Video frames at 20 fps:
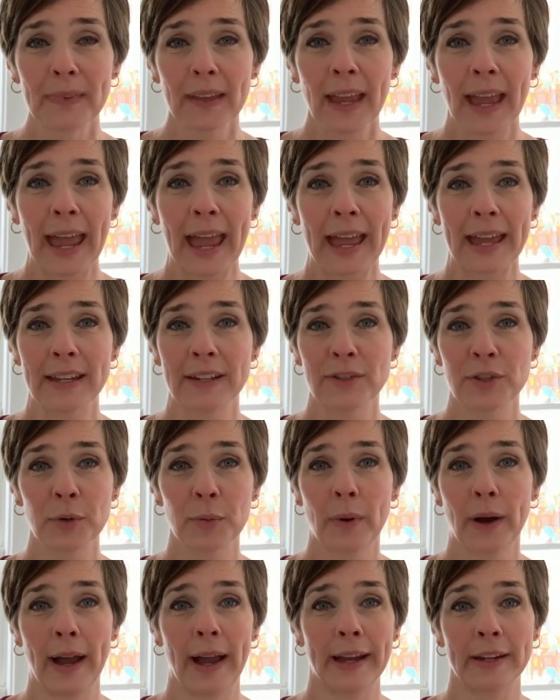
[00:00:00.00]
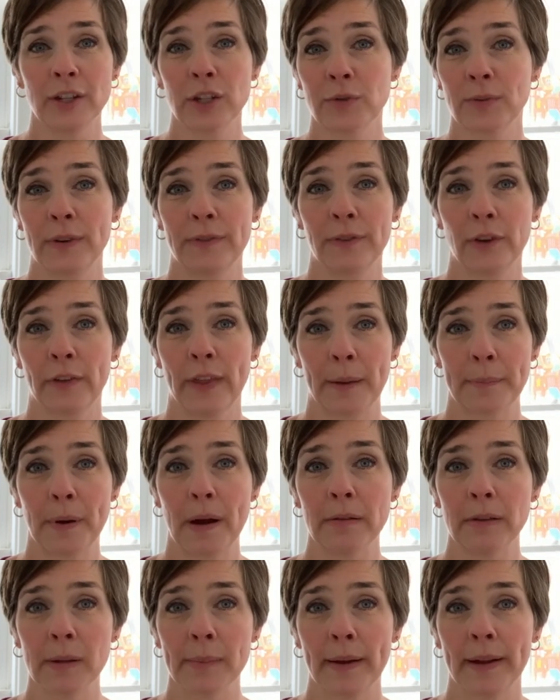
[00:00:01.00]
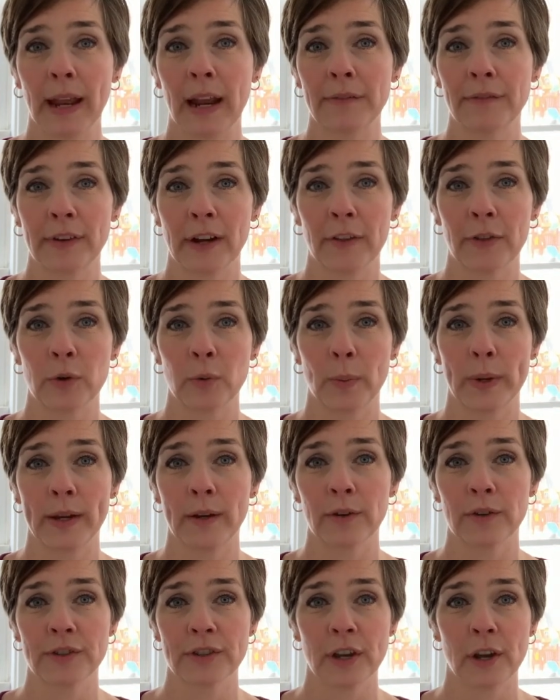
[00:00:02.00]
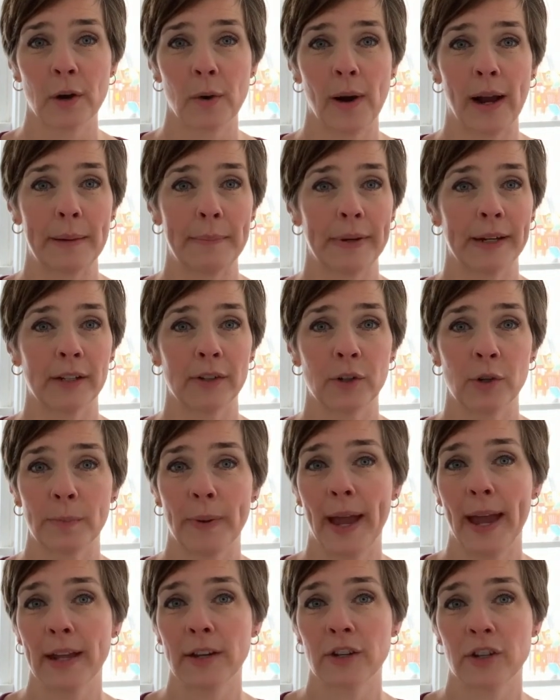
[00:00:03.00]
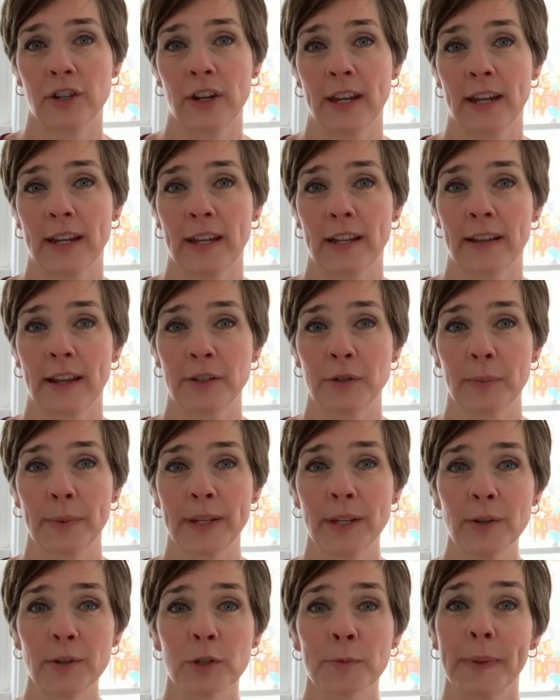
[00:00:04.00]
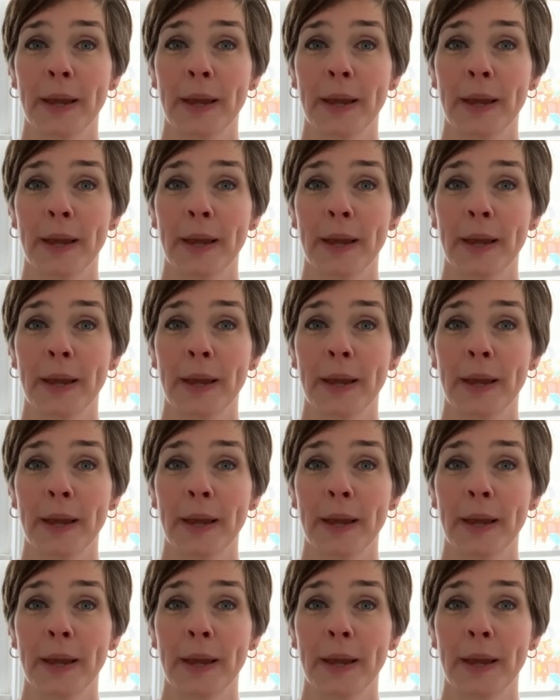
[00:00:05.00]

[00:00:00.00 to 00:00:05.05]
And so I just refill that probably about every other week or so. I make a new batch, and that's what we use.